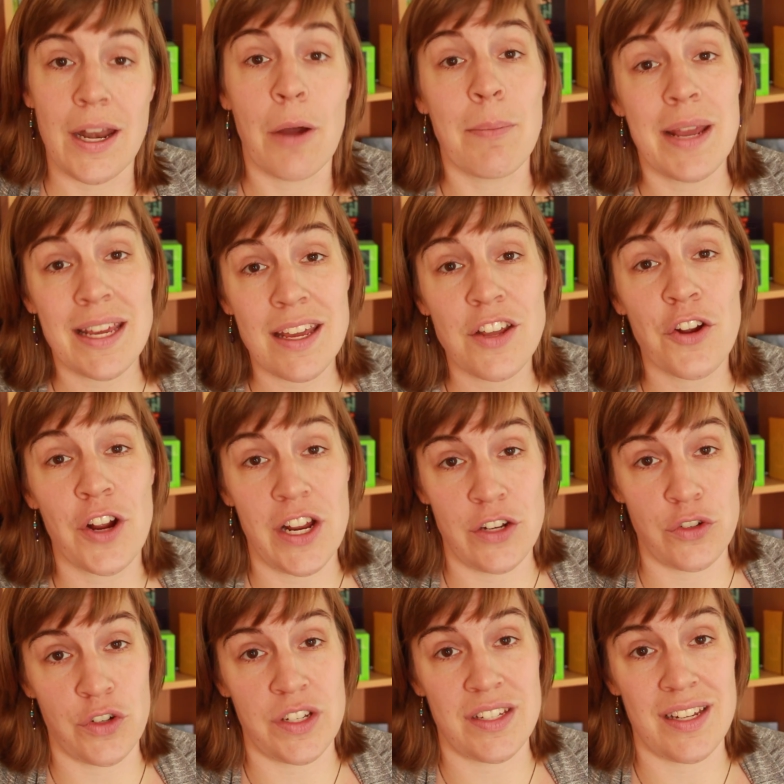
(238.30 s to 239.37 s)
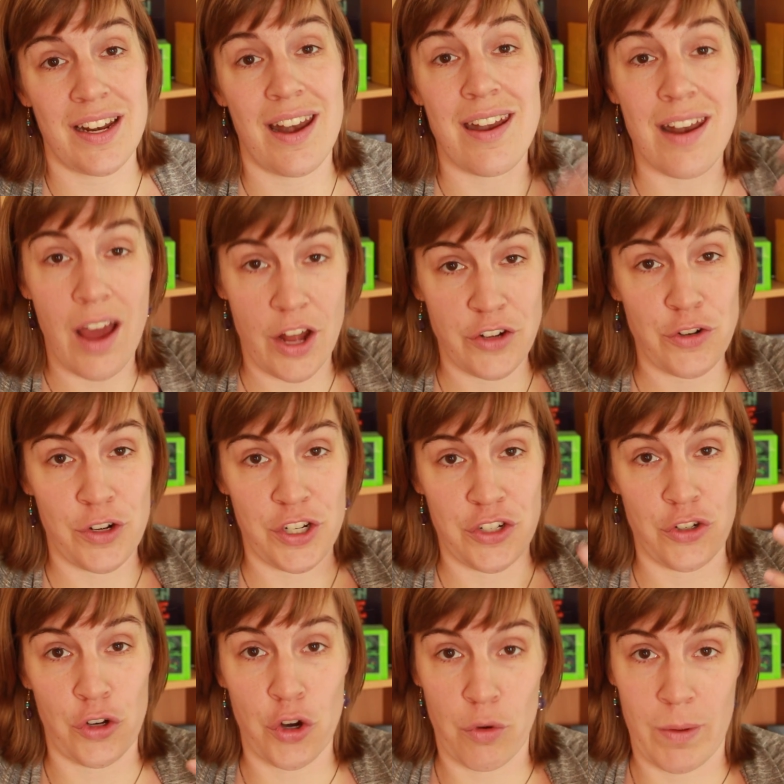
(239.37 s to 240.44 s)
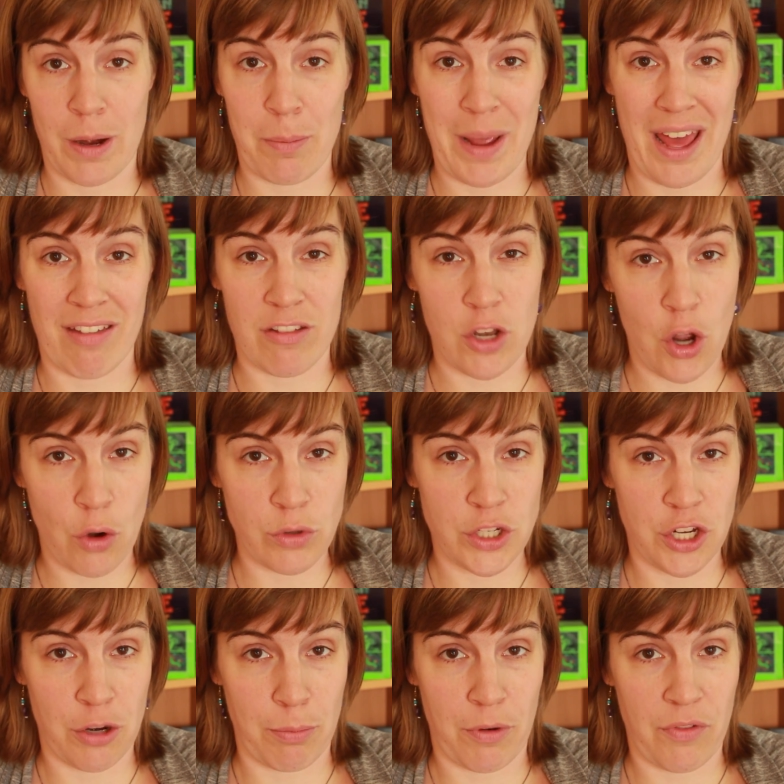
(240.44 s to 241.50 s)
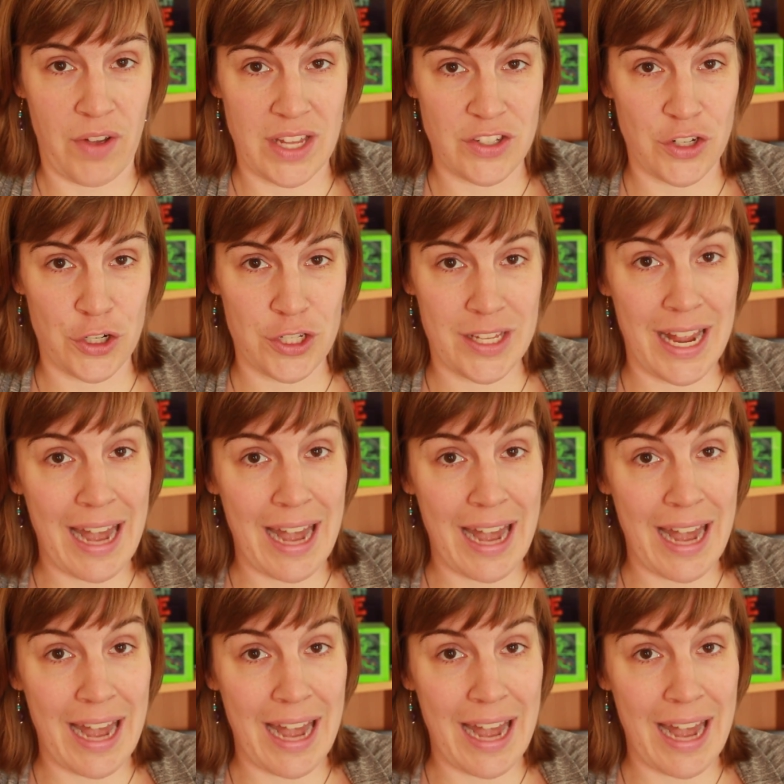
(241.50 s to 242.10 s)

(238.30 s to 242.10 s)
Now, making your interest in a non traditional career path known to your professors